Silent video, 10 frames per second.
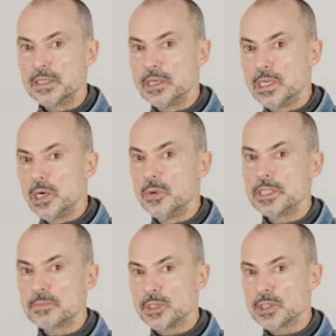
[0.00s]
the
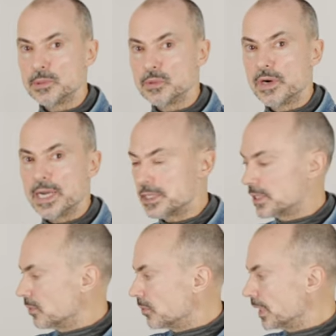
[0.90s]
lowest possible
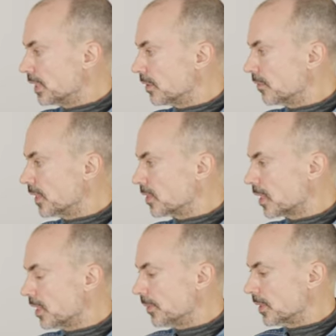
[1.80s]
RET rating for this
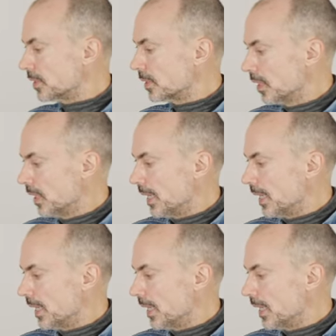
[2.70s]
garment.